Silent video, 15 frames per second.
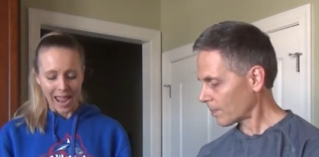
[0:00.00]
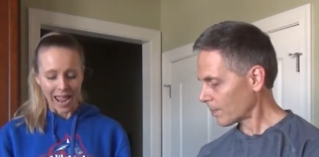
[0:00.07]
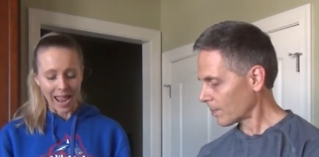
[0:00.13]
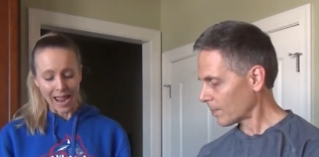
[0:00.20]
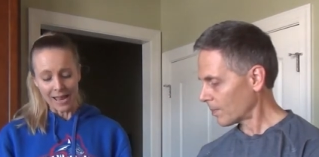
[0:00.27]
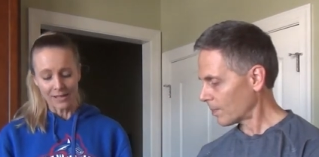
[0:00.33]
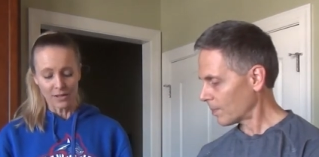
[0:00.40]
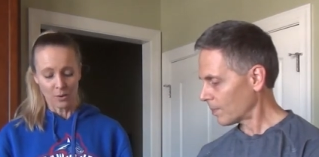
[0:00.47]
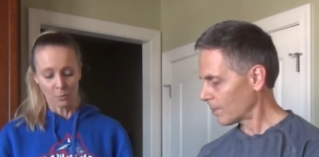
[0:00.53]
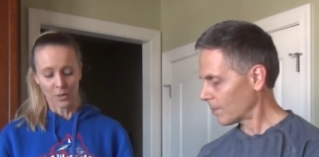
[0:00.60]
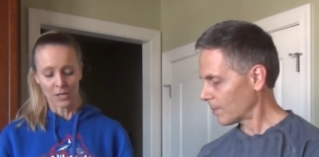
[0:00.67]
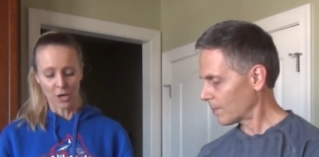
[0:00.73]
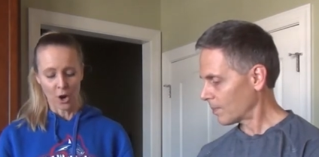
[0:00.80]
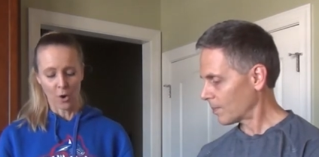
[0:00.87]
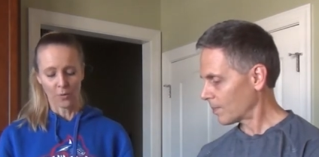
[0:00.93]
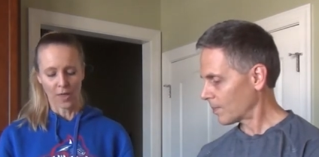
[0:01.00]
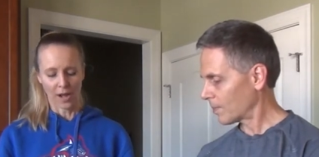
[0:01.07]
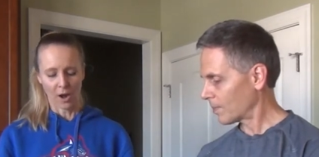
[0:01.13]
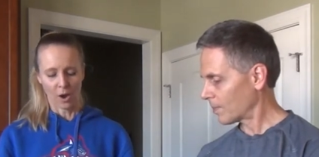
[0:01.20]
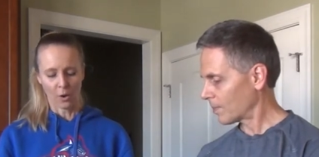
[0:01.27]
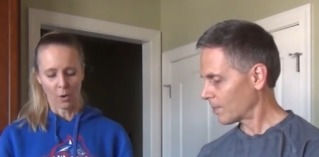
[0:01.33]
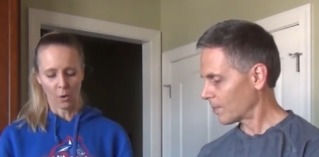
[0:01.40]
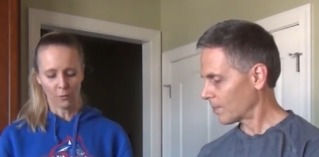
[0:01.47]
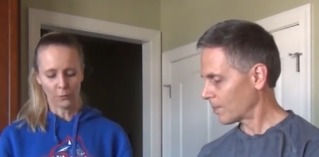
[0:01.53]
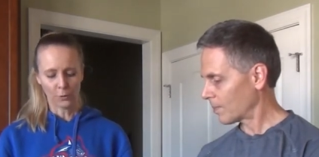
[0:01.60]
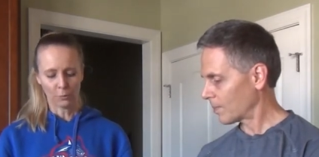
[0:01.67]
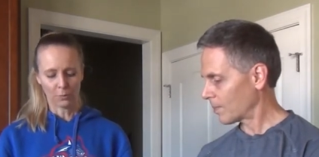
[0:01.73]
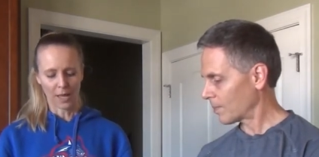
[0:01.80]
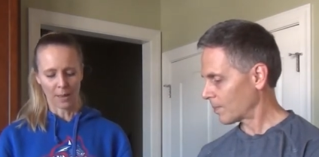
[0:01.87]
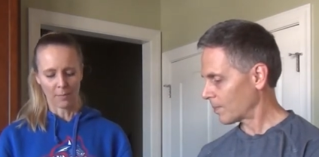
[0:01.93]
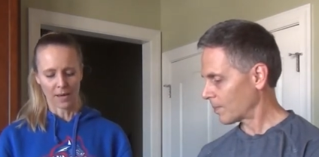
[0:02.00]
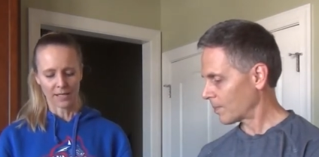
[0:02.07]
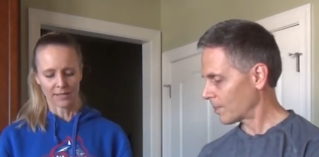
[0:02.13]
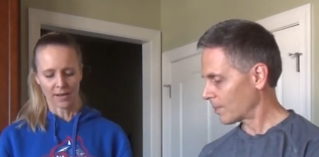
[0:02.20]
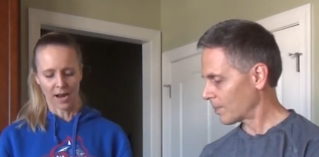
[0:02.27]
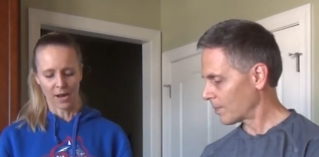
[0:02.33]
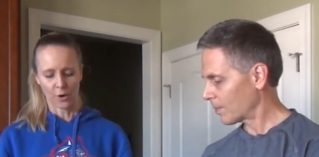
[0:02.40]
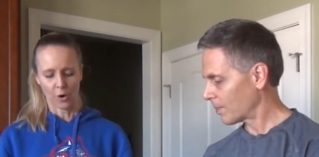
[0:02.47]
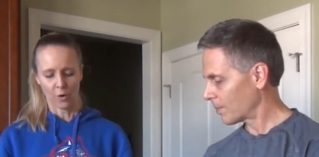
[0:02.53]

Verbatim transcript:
Speaker 1: And we know that a whole food plant based diet